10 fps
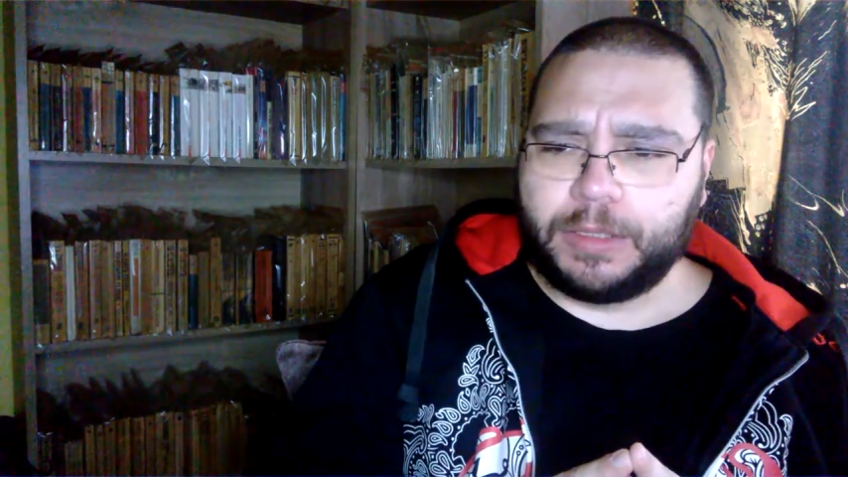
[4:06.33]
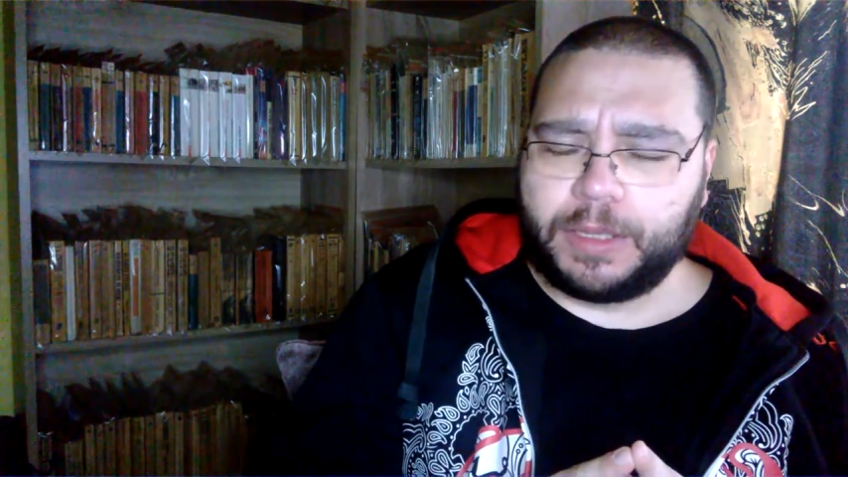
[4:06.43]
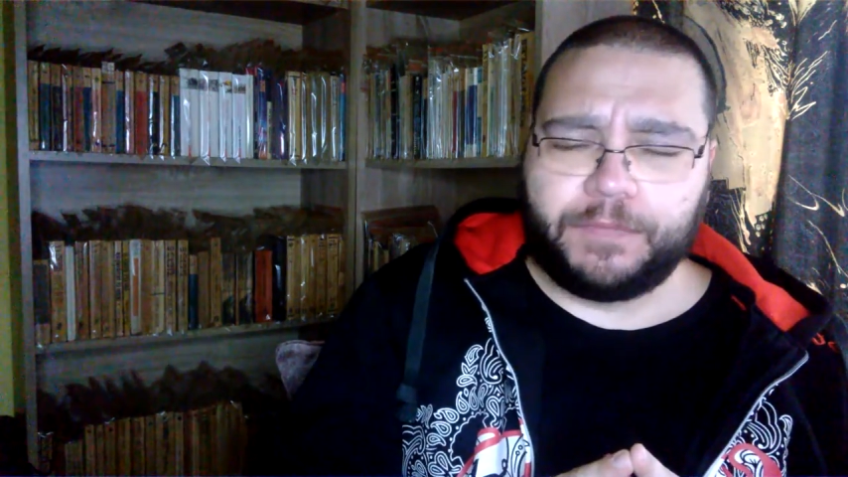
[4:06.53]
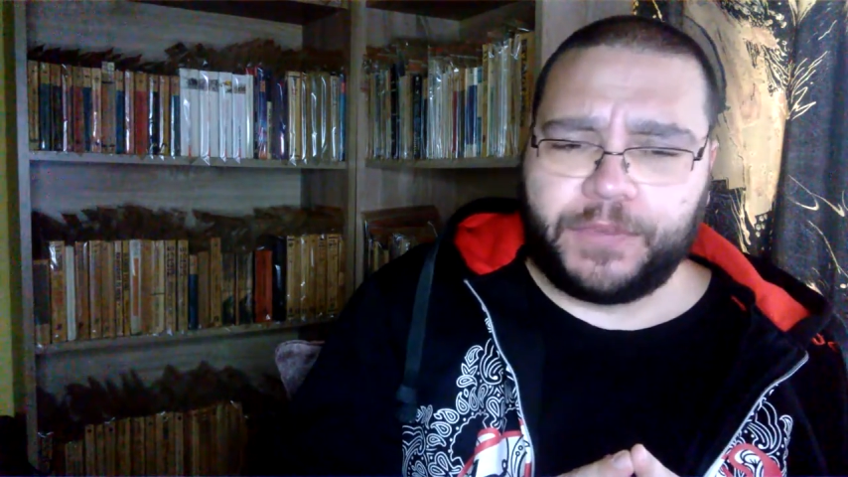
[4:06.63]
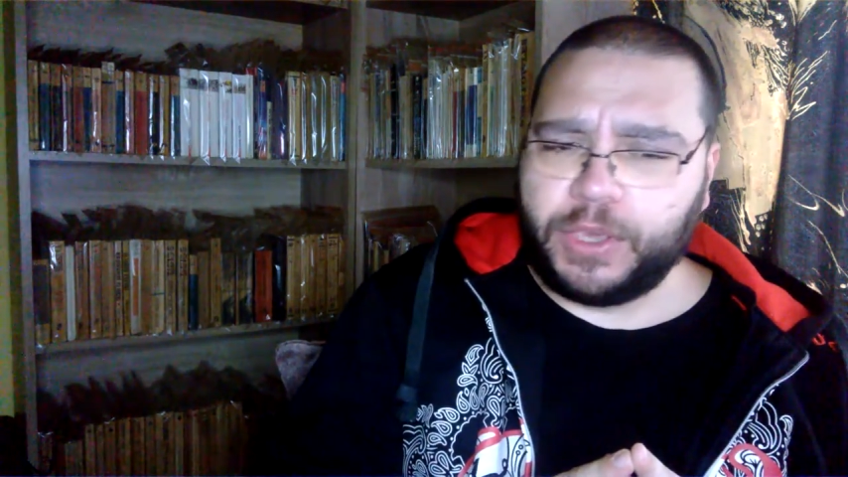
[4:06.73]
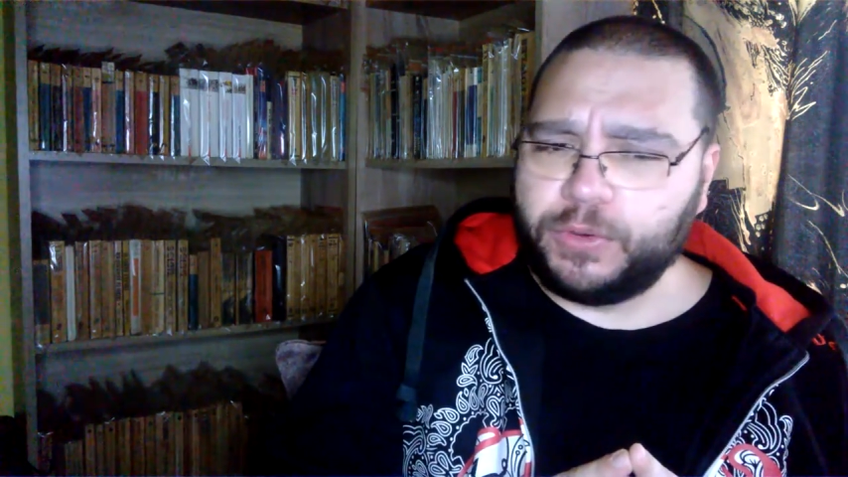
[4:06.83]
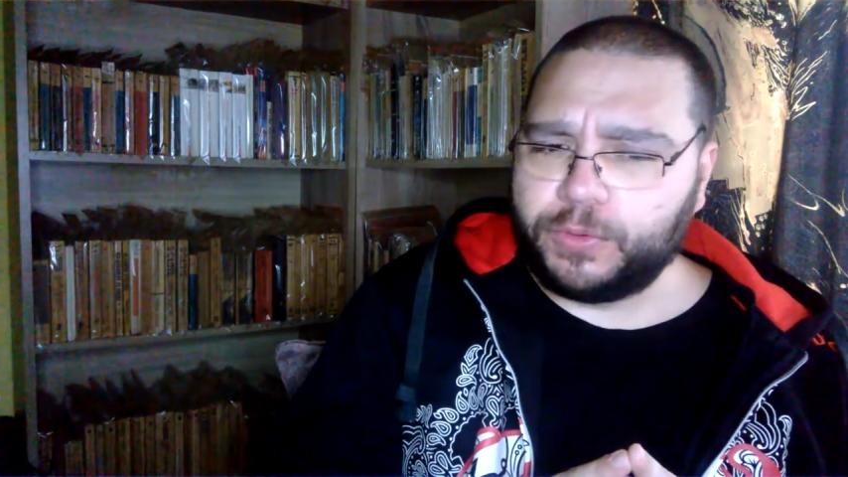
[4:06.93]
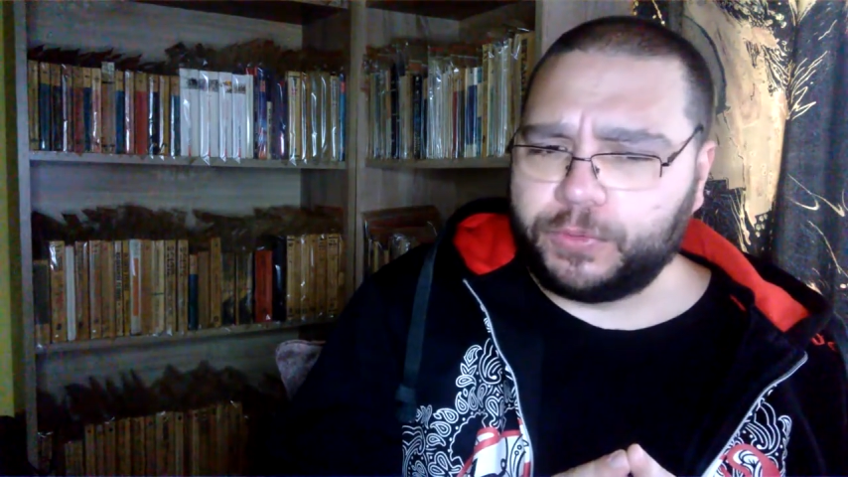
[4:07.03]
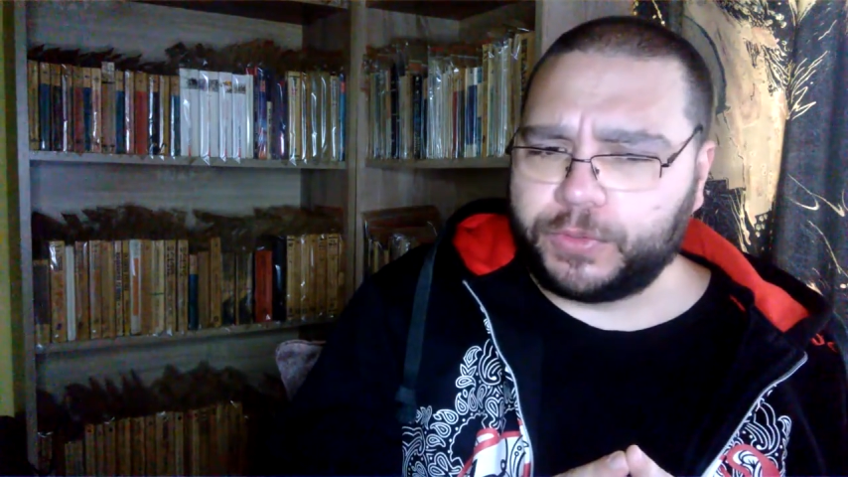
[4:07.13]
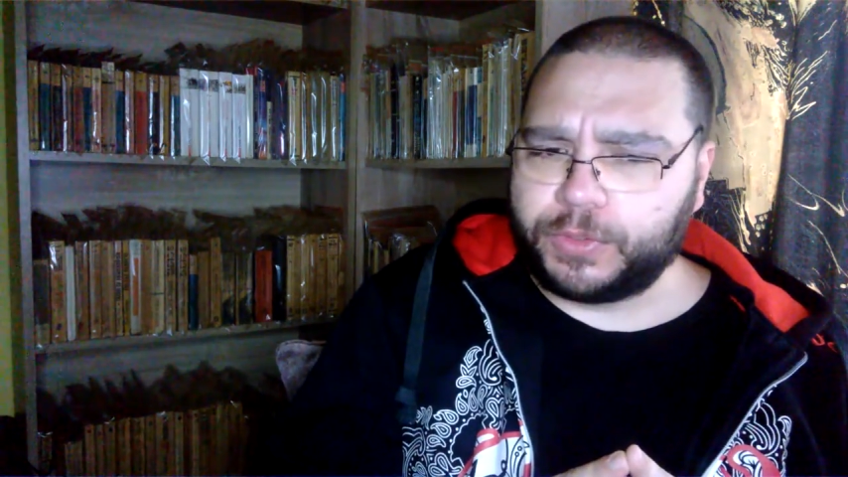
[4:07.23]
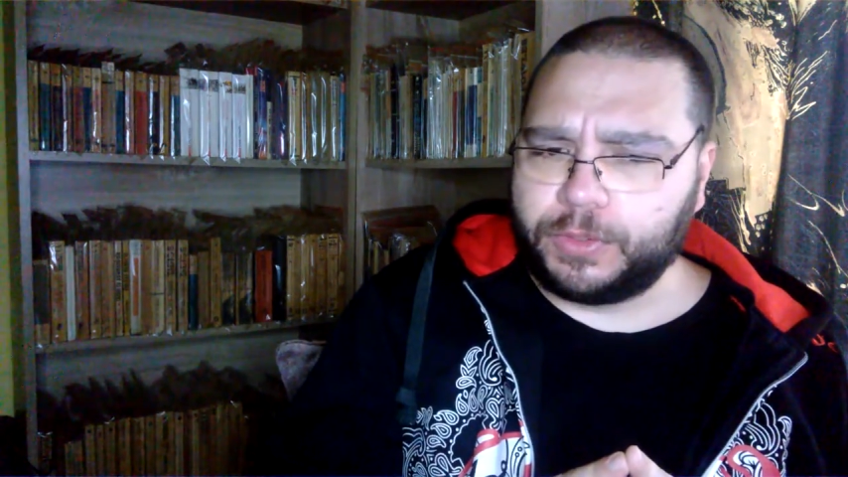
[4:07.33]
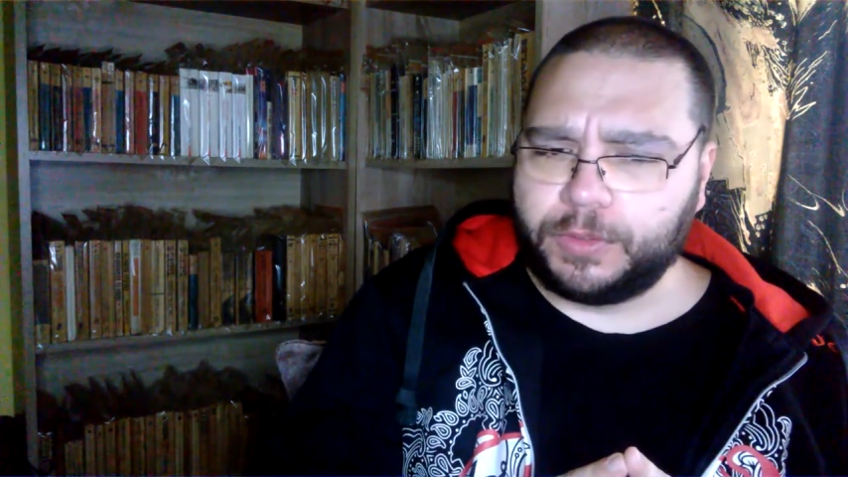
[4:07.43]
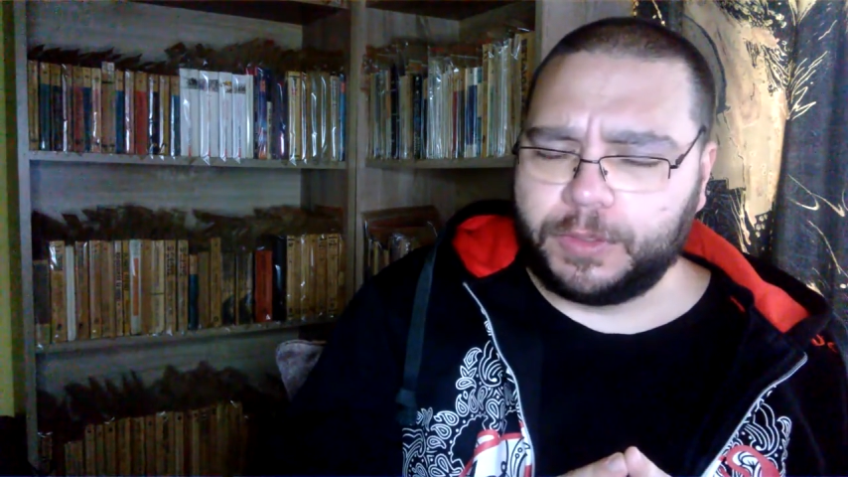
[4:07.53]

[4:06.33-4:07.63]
confused.